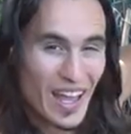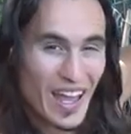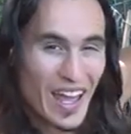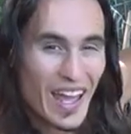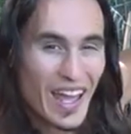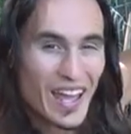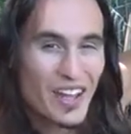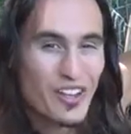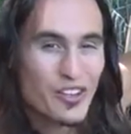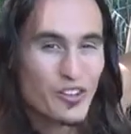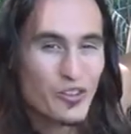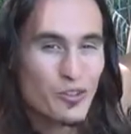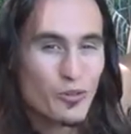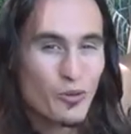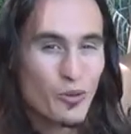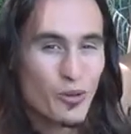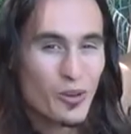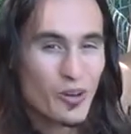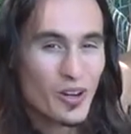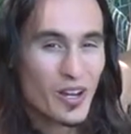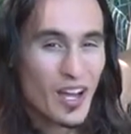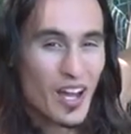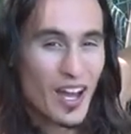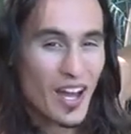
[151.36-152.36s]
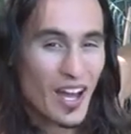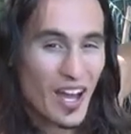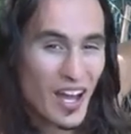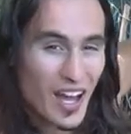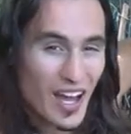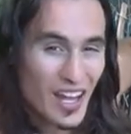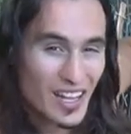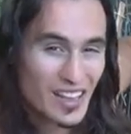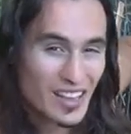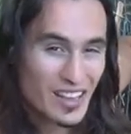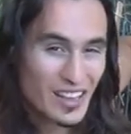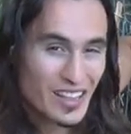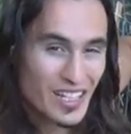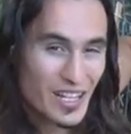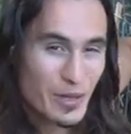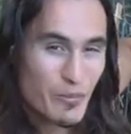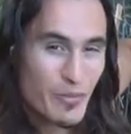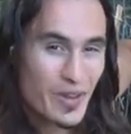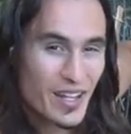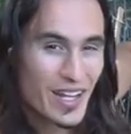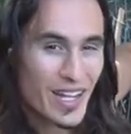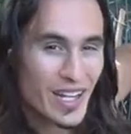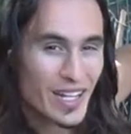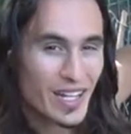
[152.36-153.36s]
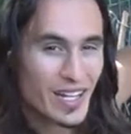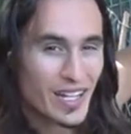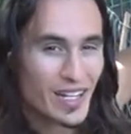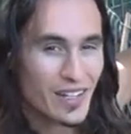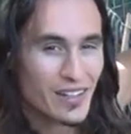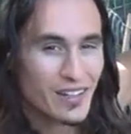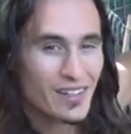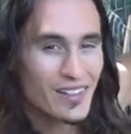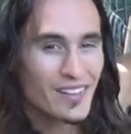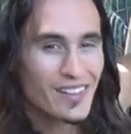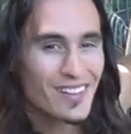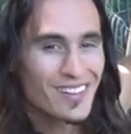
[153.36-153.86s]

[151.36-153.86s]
and you're eliminating